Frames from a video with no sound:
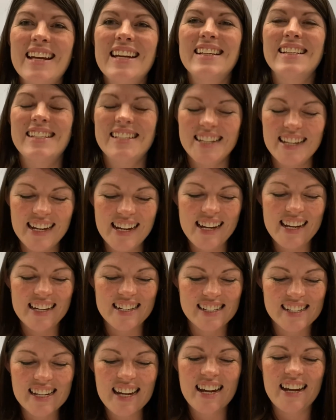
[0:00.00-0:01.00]
T.
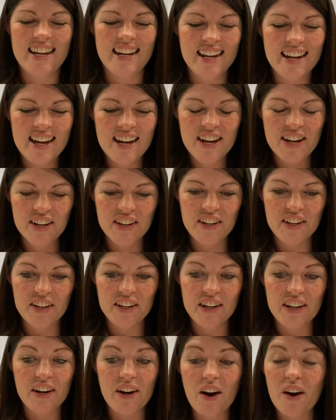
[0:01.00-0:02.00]

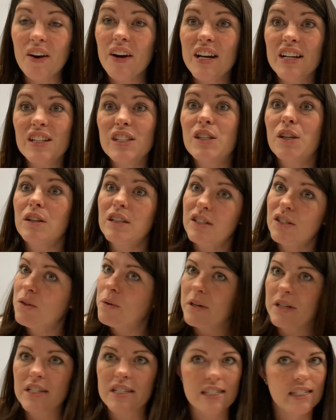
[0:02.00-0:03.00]
Good. All right, so let's do
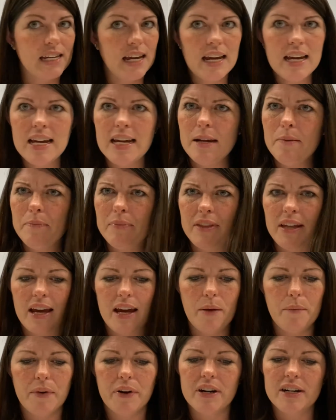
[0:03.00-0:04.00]
the same
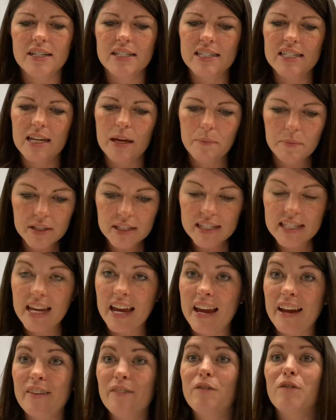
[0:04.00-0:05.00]
thing. We're gonna skim and
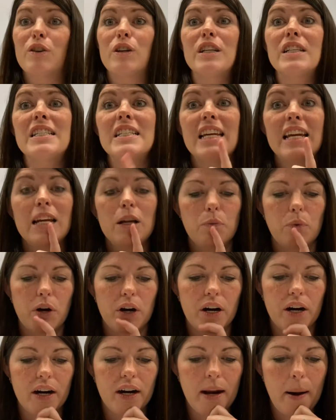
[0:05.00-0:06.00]
scan for a T
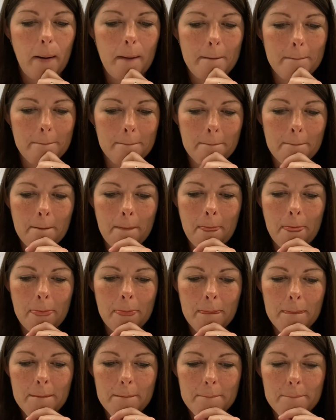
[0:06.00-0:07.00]
word.
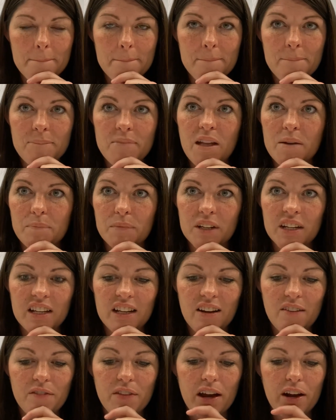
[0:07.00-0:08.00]
I'm looking
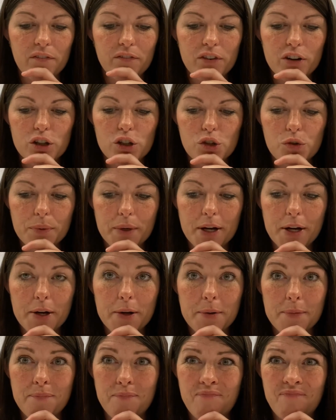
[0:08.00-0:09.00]
at that first
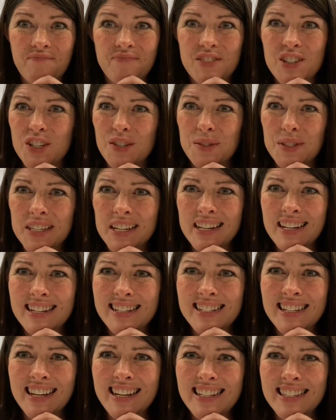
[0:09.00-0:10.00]
row. Do you see any
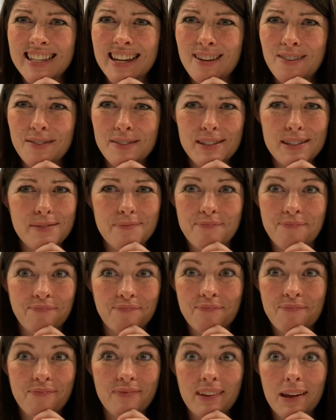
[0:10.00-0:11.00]
T sounds?
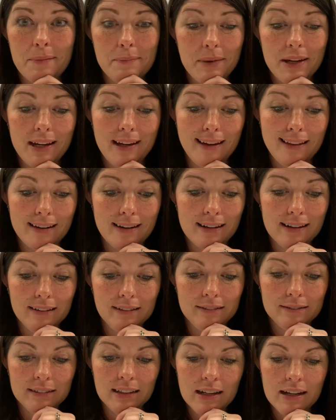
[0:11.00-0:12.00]
Me either.
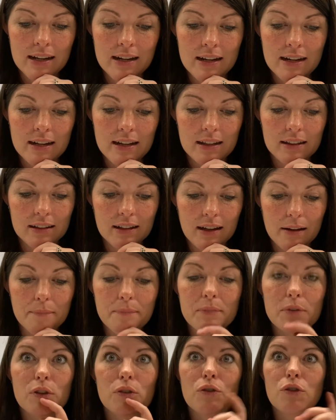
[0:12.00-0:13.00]
Look,
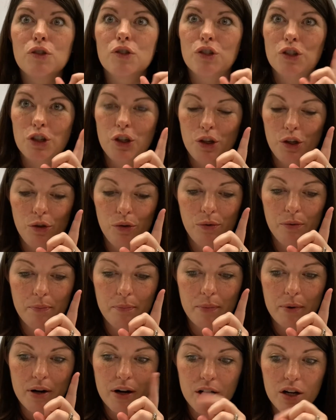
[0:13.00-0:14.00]

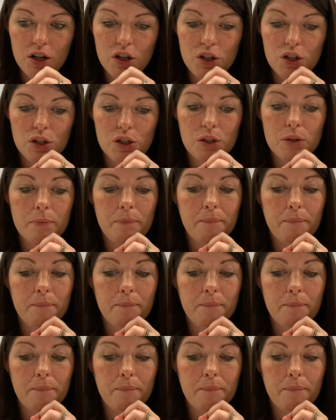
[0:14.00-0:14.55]
toothbrush.